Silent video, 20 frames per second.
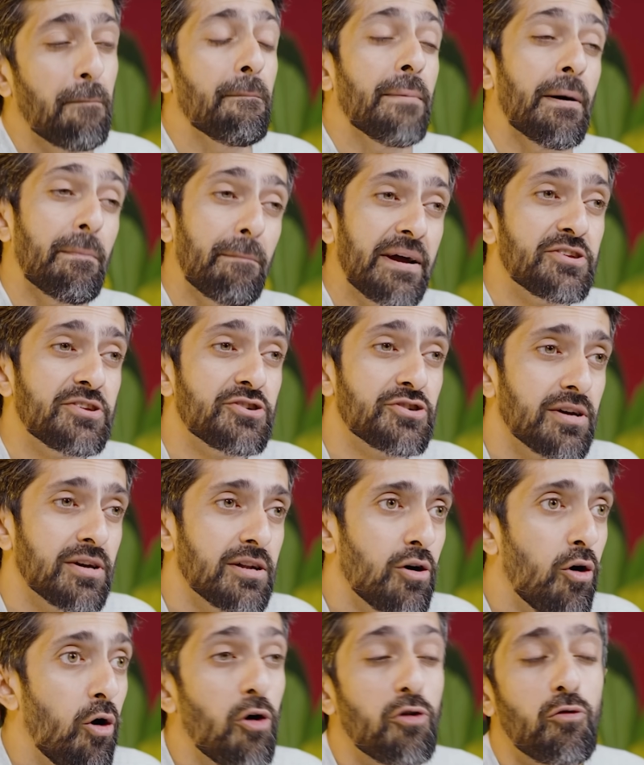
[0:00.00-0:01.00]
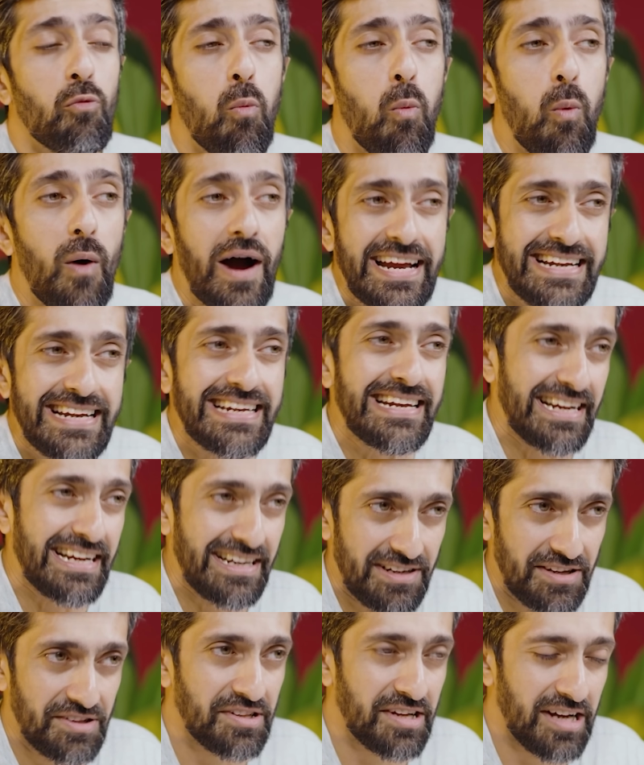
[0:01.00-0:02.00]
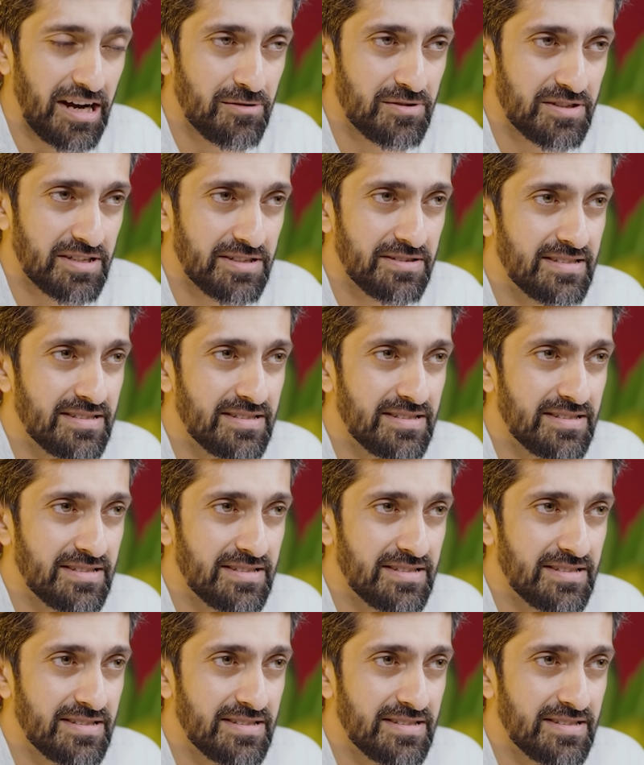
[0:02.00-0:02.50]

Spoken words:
perpetual or widening discount.